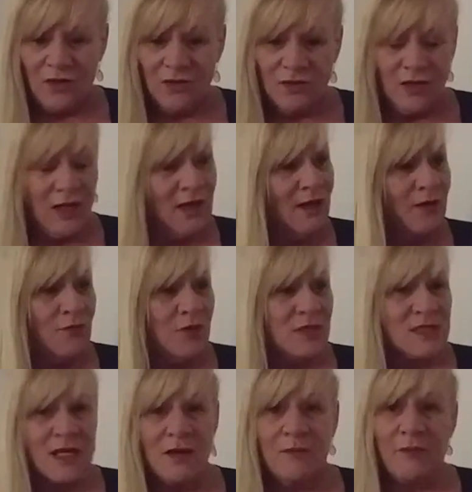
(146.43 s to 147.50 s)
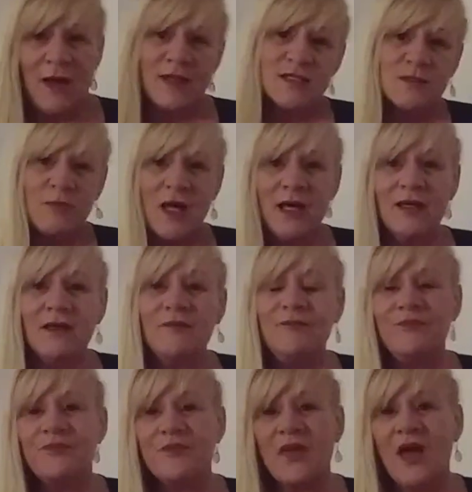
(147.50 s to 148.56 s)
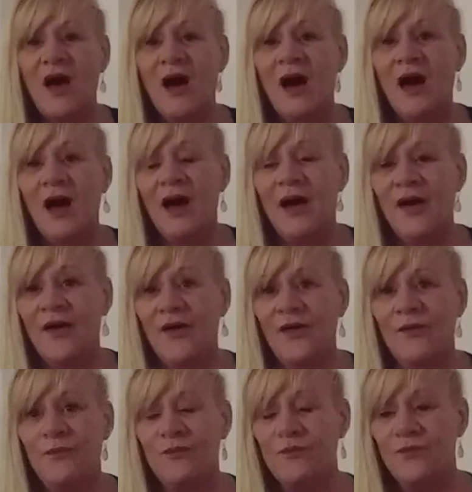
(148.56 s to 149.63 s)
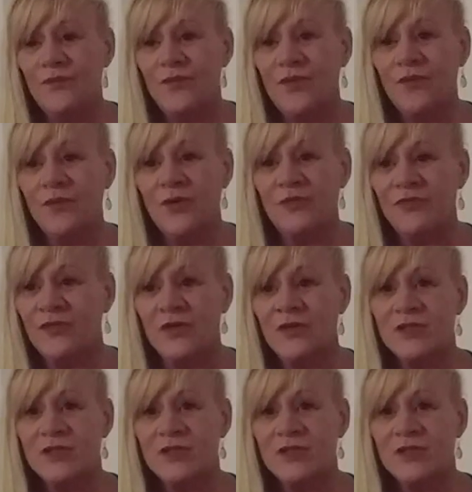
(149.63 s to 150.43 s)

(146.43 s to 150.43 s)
there was her best mate, with the